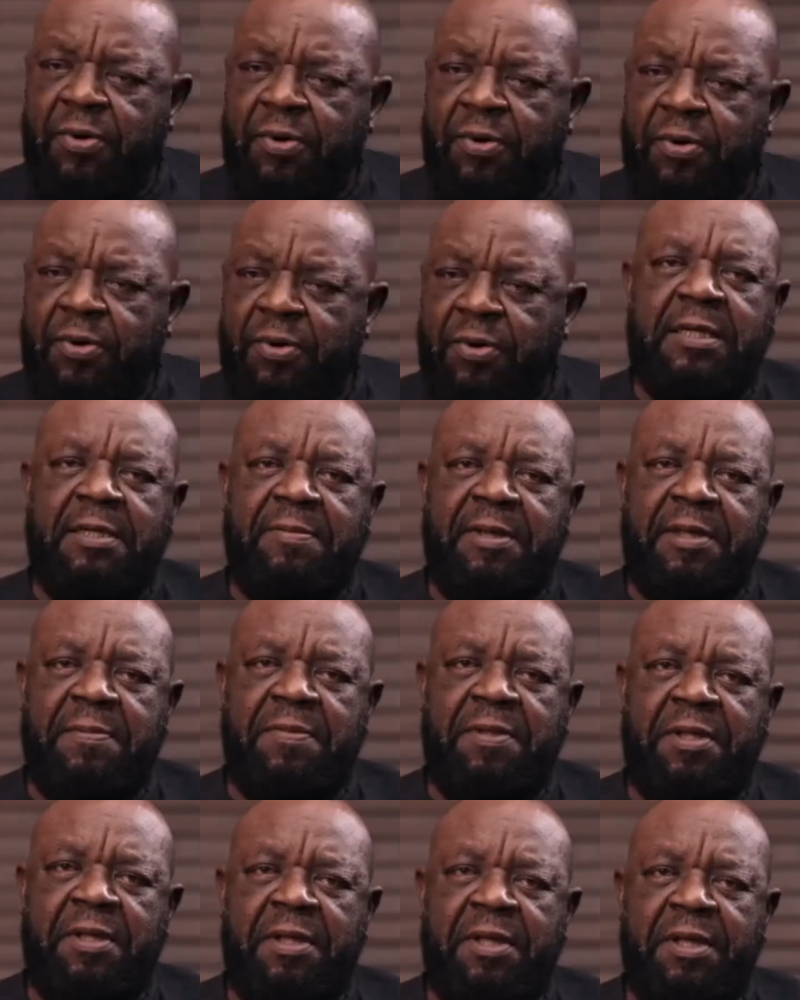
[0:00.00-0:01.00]
I think
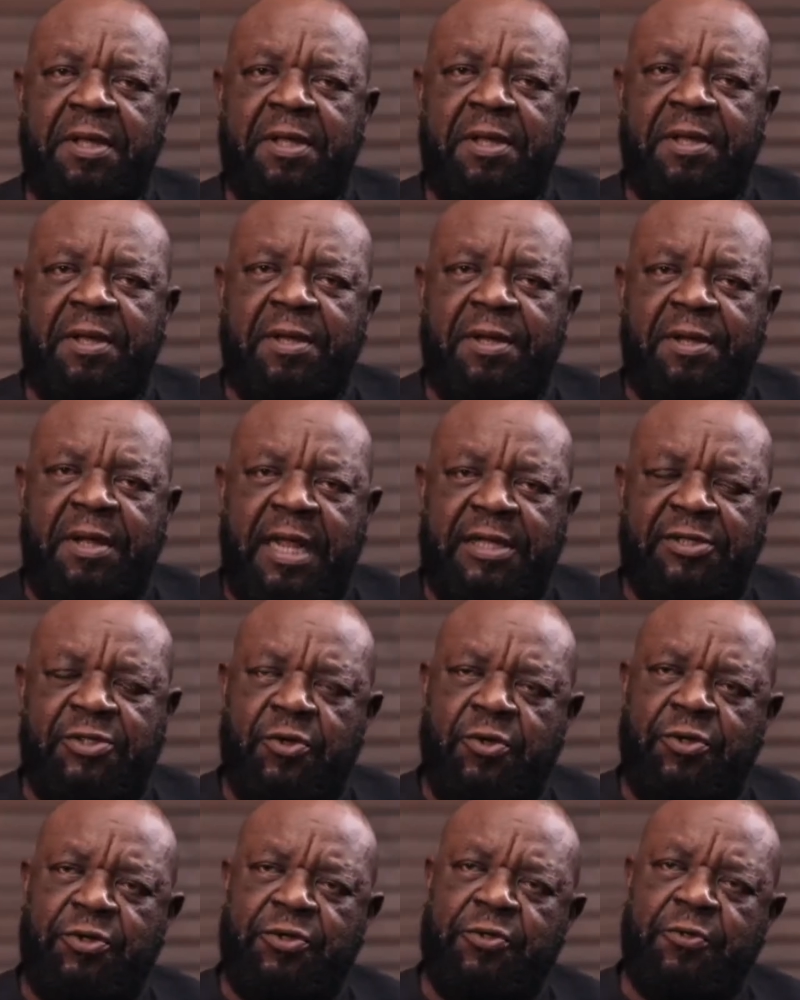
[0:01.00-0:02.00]
maybe there's
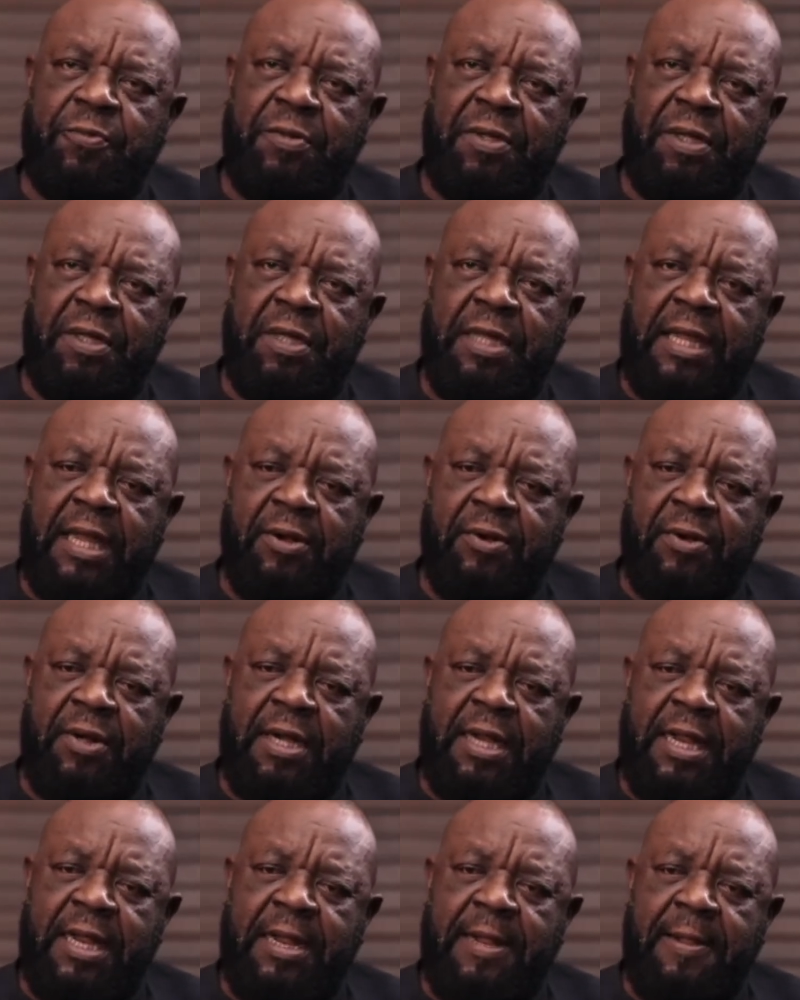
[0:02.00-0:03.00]
going to be
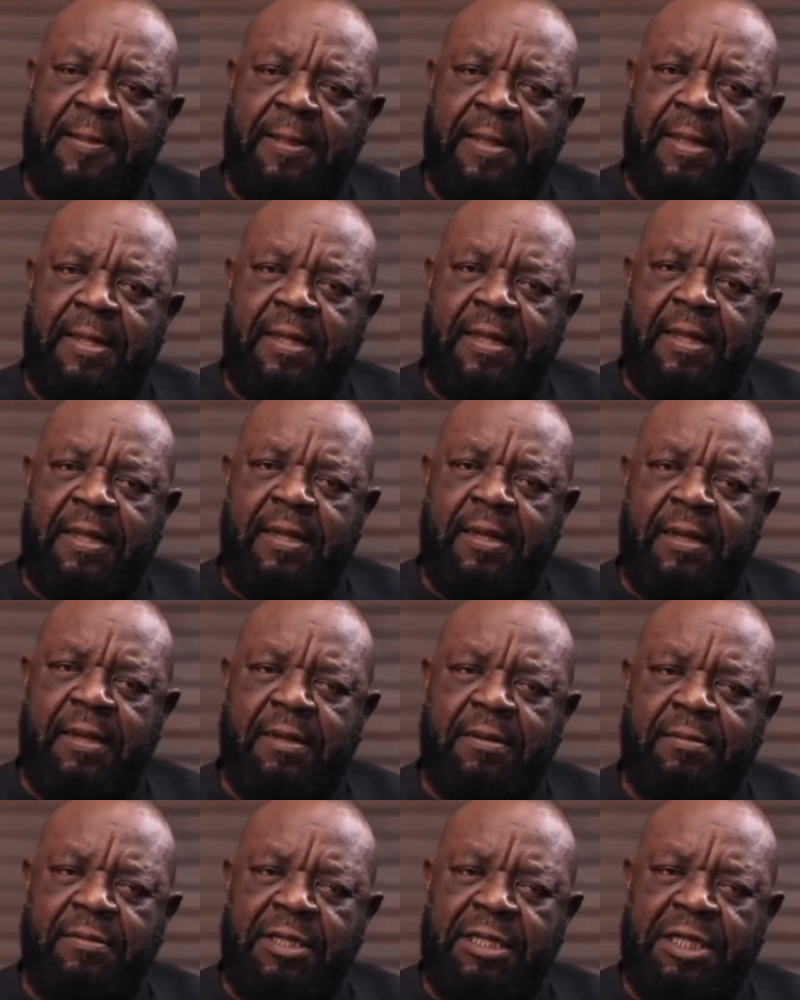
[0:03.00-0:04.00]
another
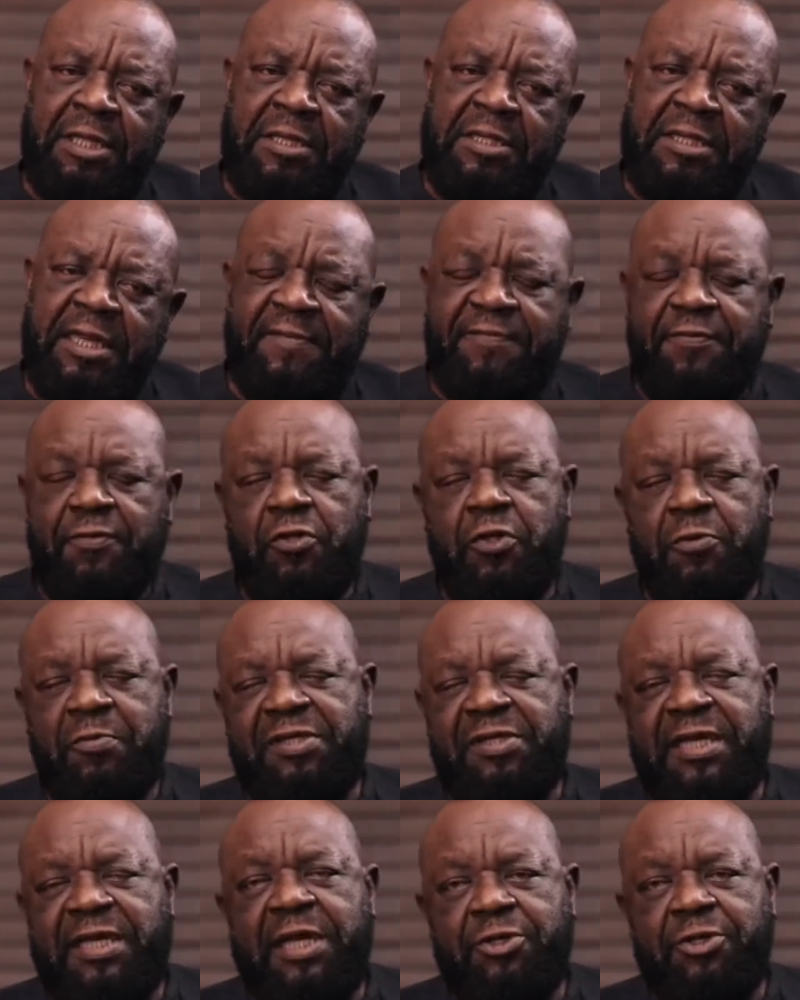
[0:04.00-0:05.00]
interview to
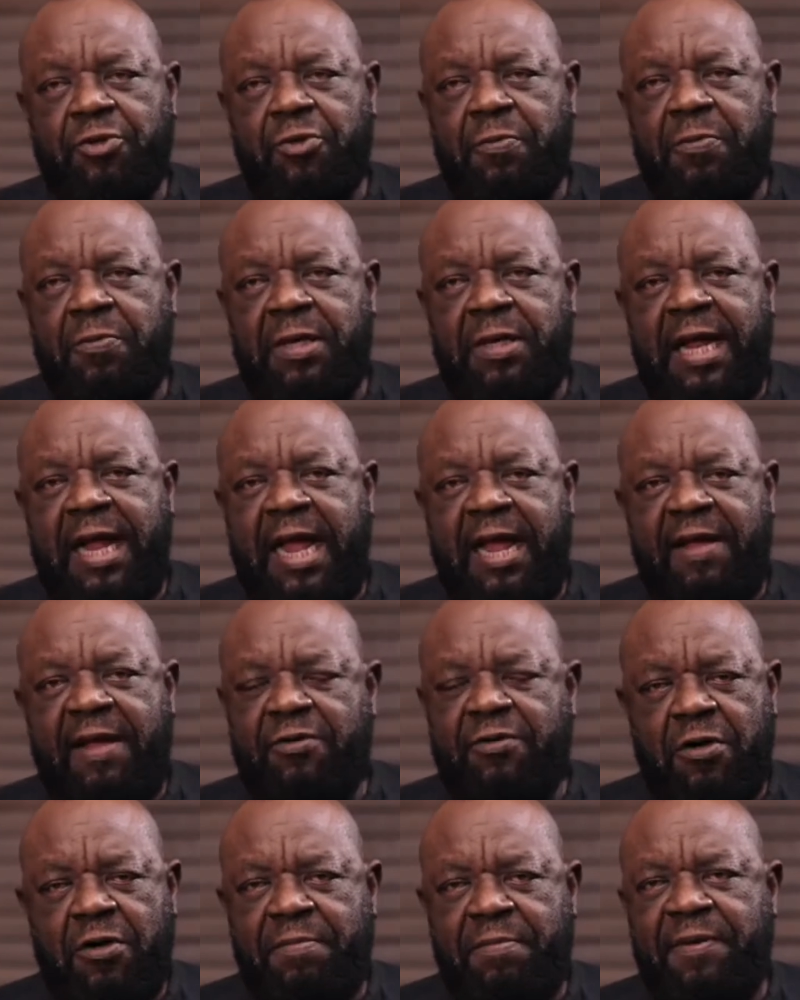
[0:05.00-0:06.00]
be scheduled, but I
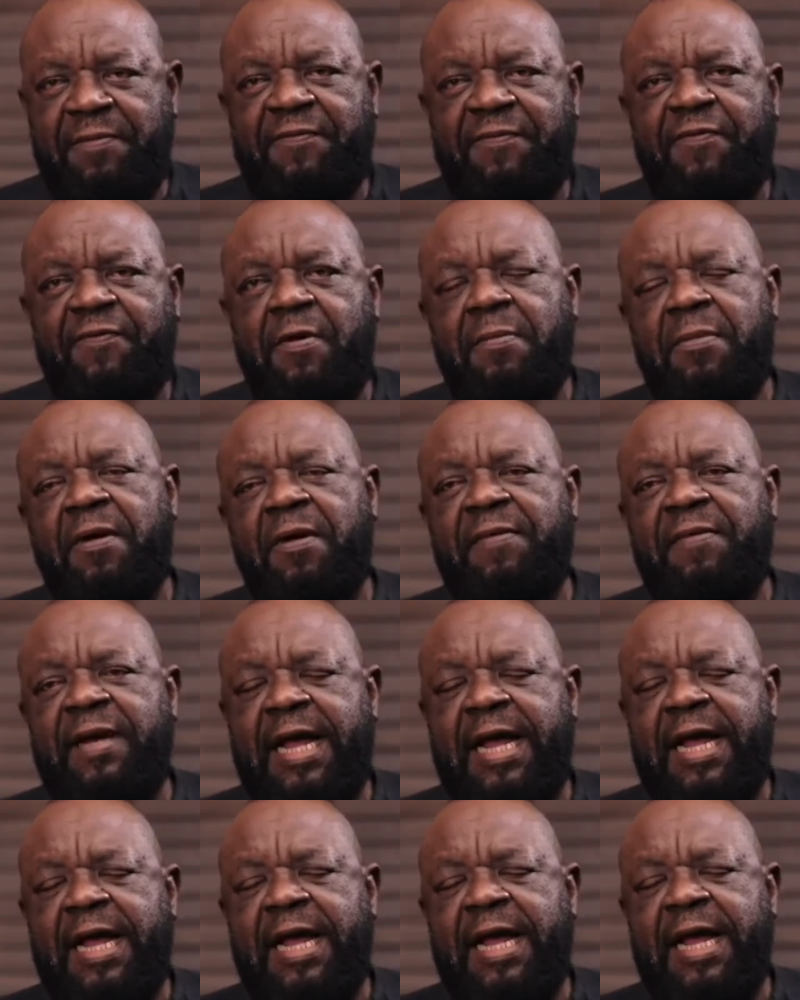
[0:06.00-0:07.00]
have not been informed of
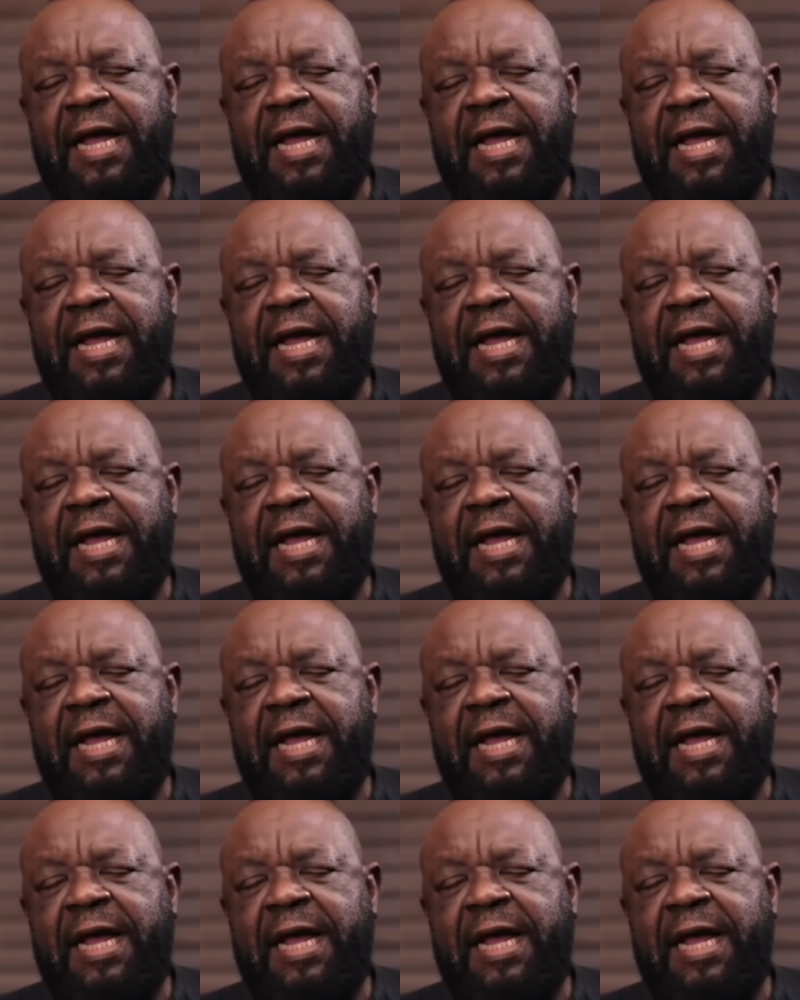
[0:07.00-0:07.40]
that yet.